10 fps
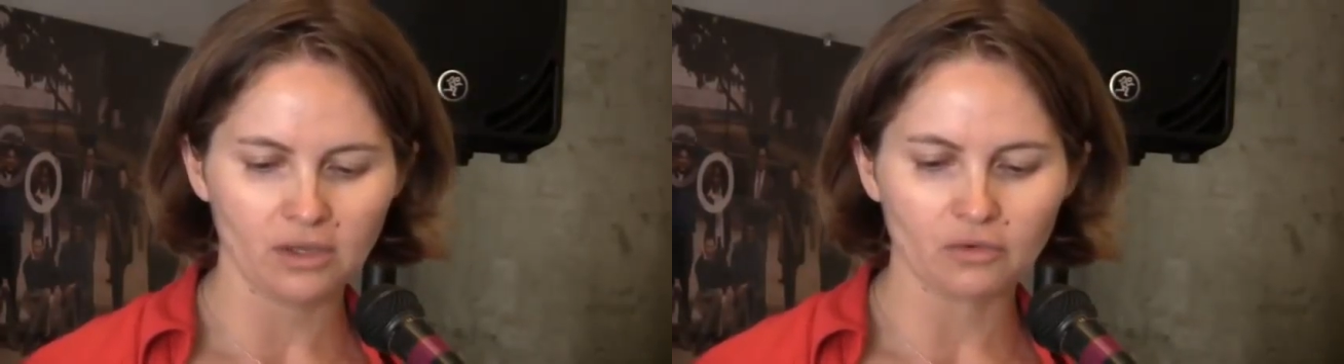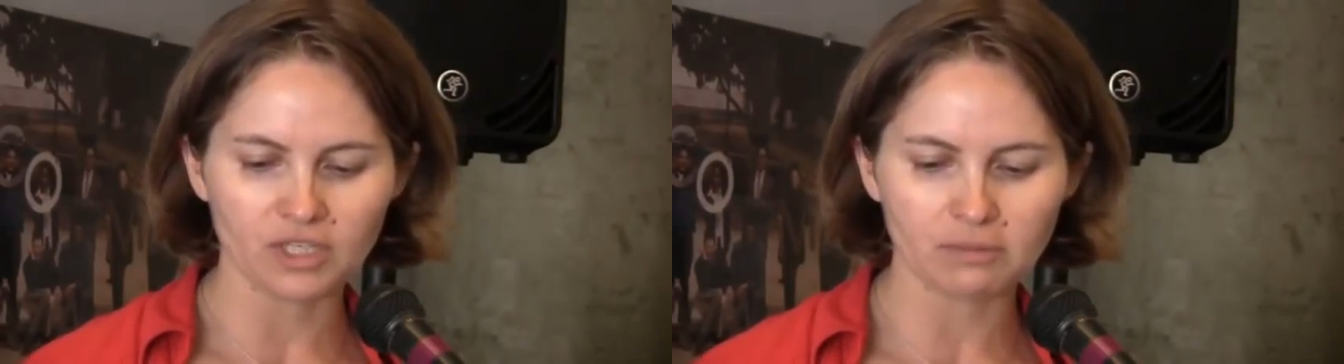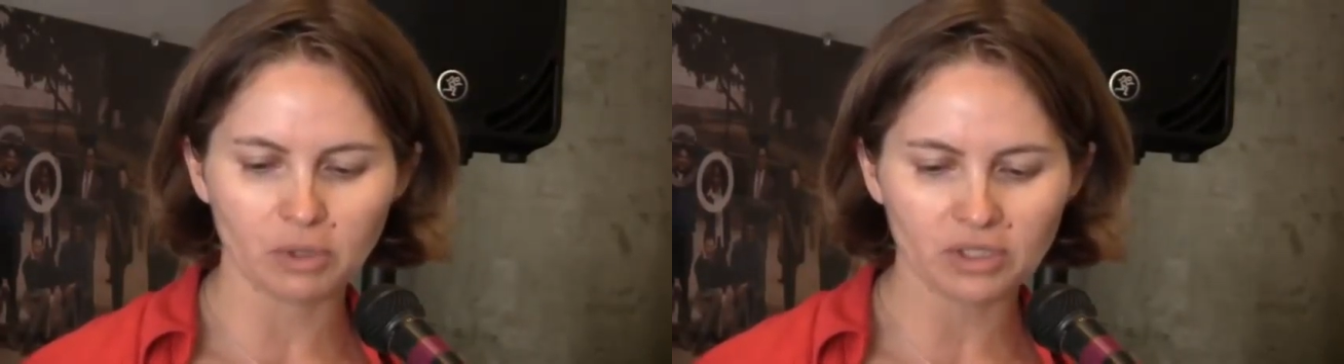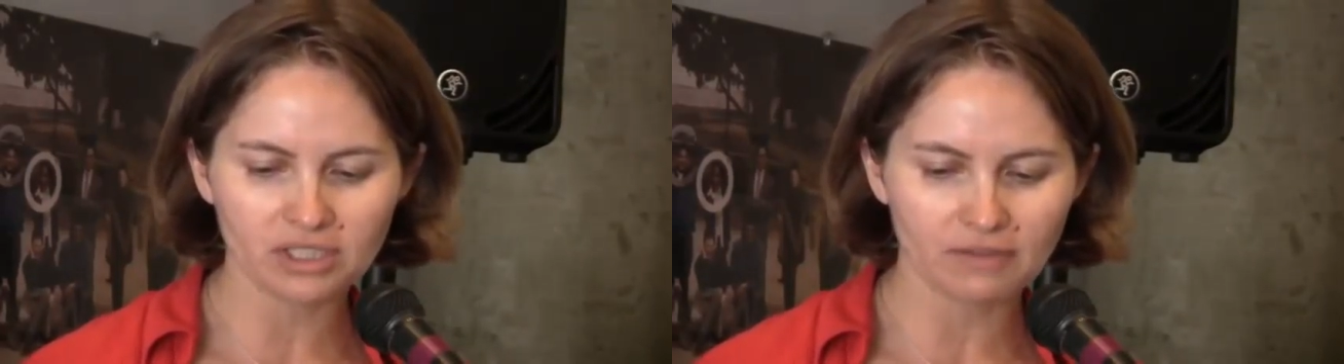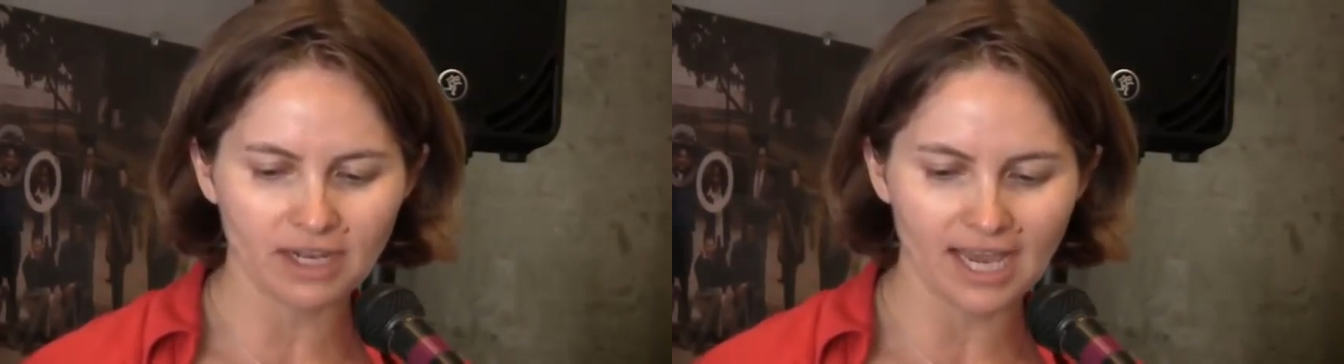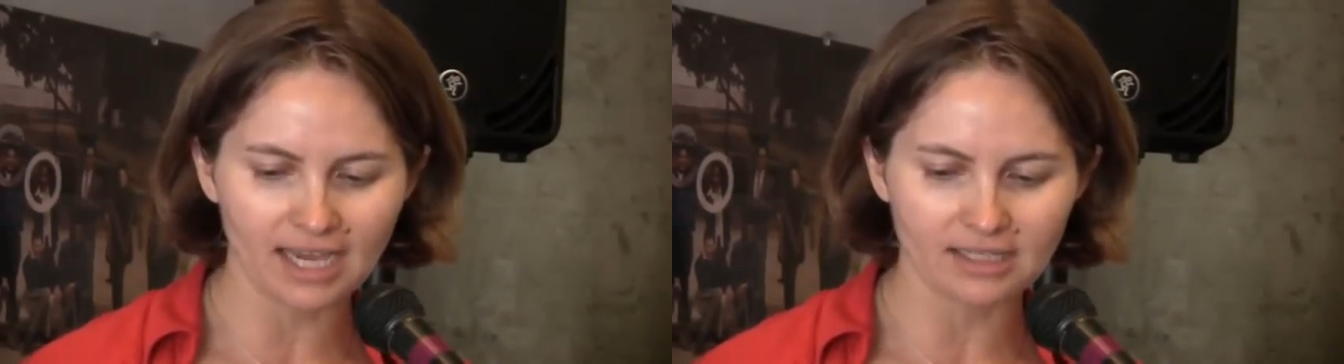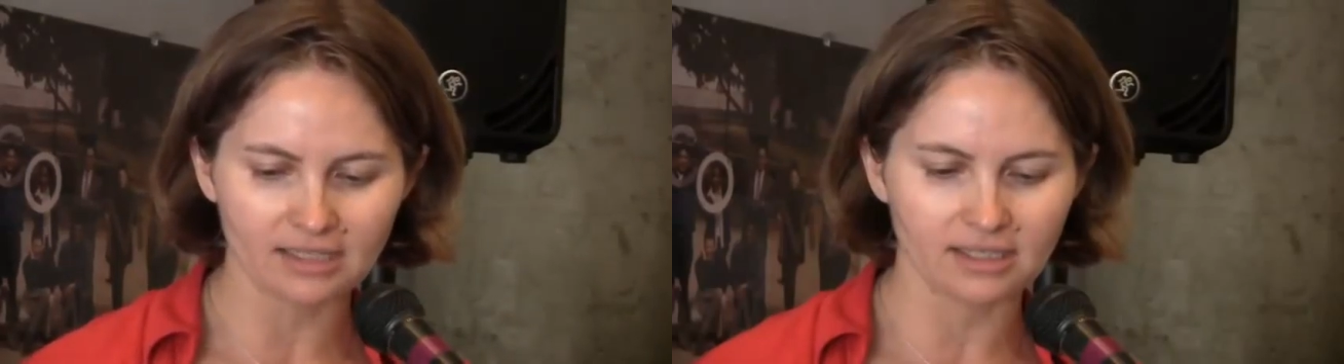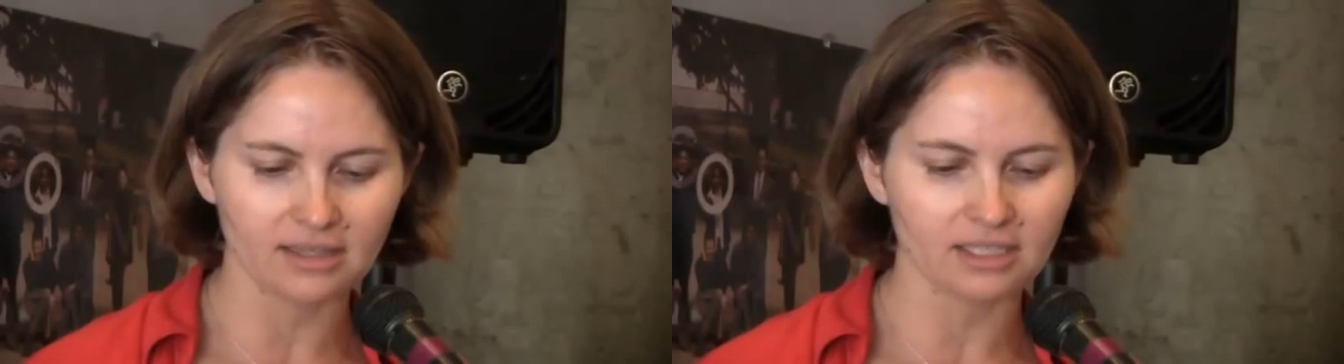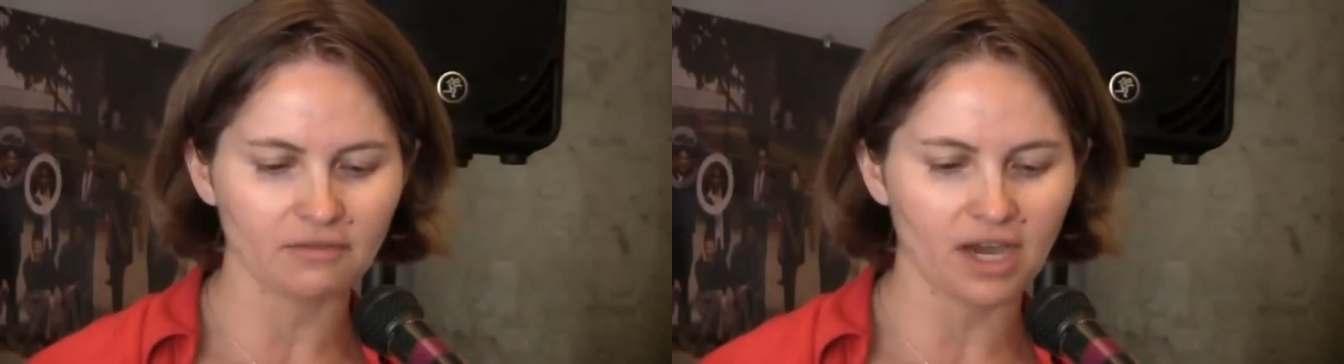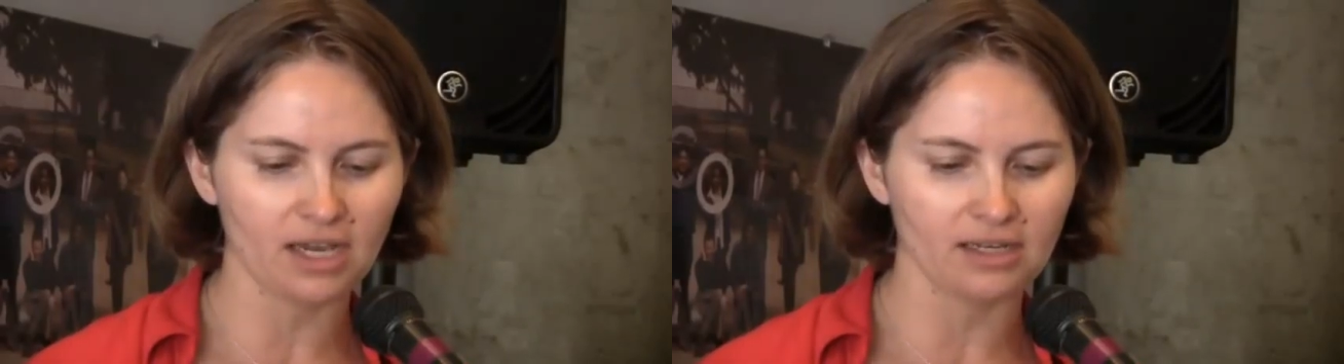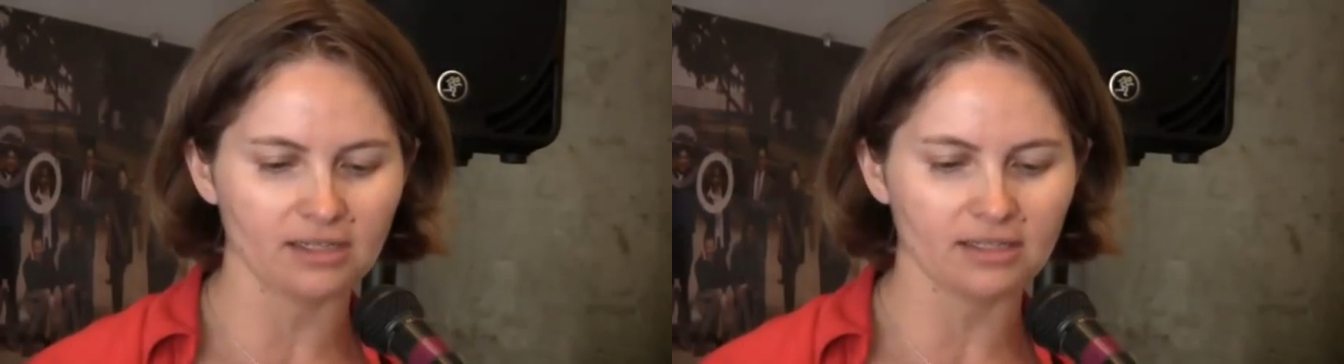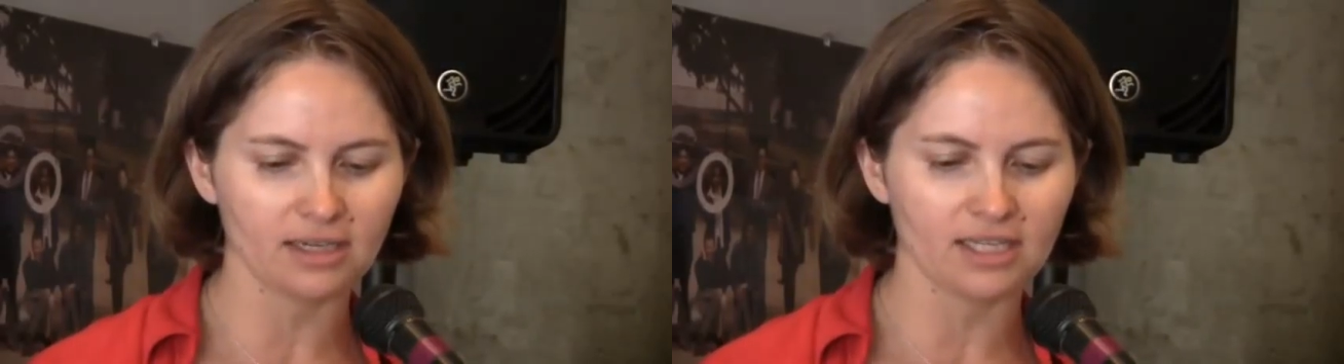the response of the latter to this violence